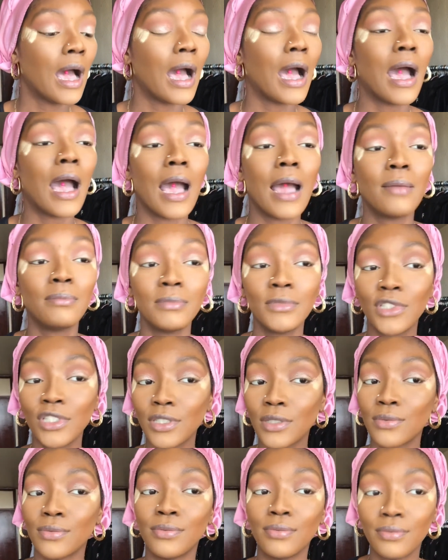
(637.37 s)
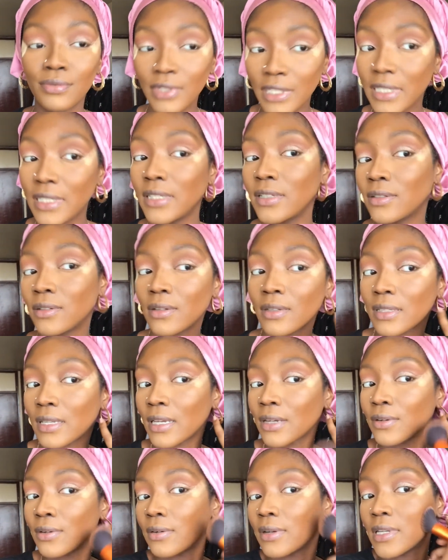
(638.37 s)
I'm just really not
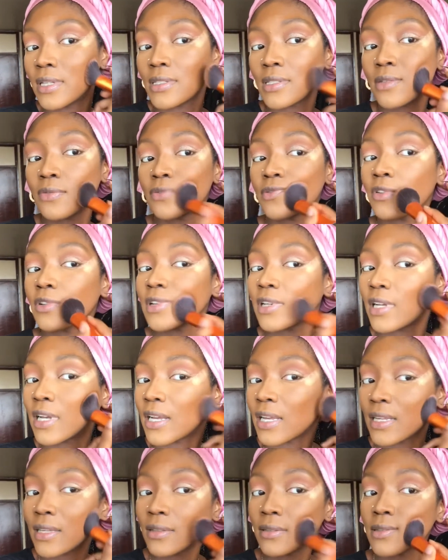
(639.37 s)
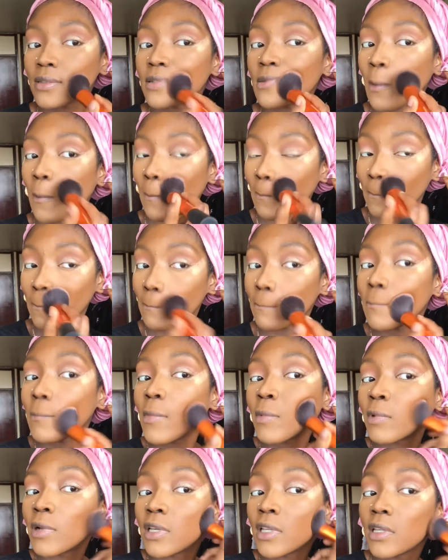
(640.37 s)
that crazy for it, guys.
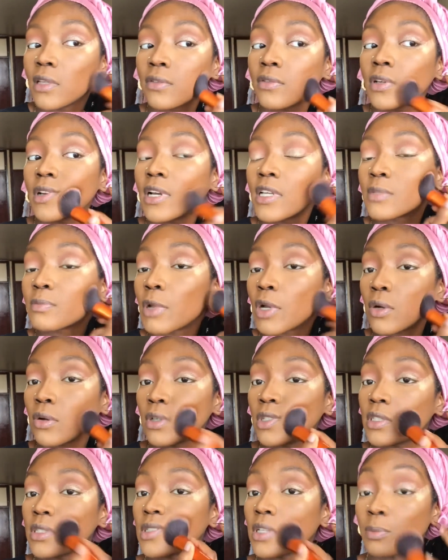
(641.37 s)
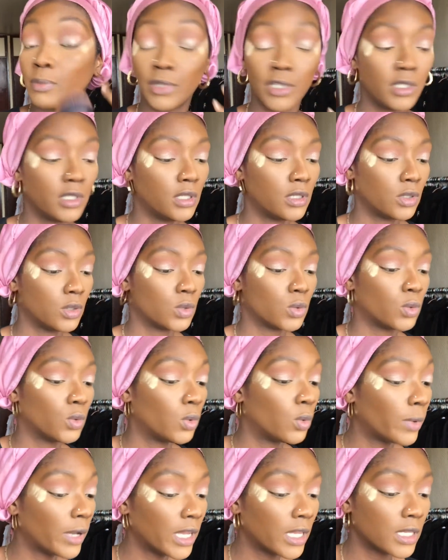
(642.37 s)
I'm gonna give you guys my honest opinion as
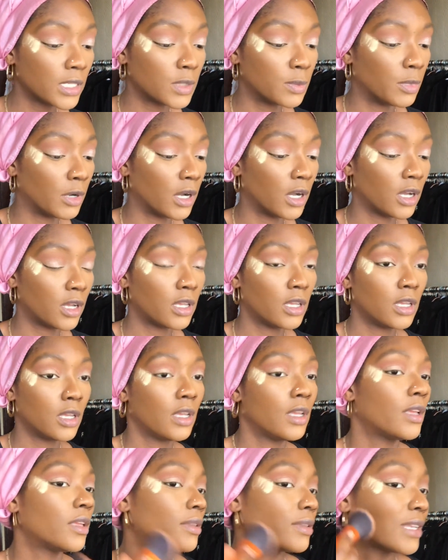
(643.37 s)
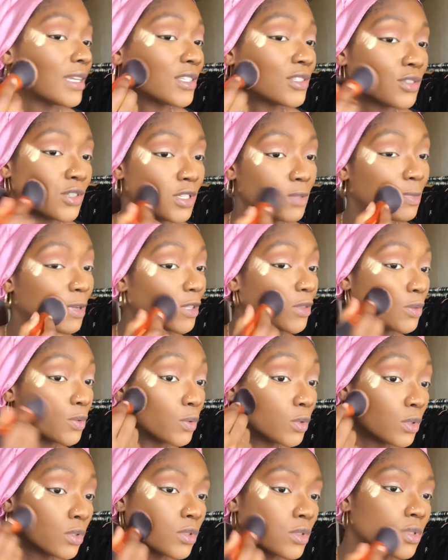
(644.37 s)
always, but that's just my
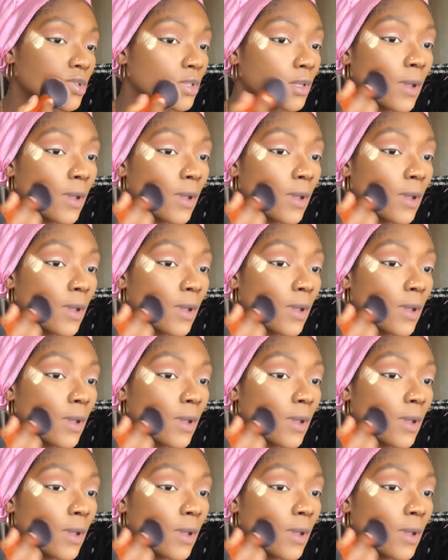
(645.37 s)
thoughts.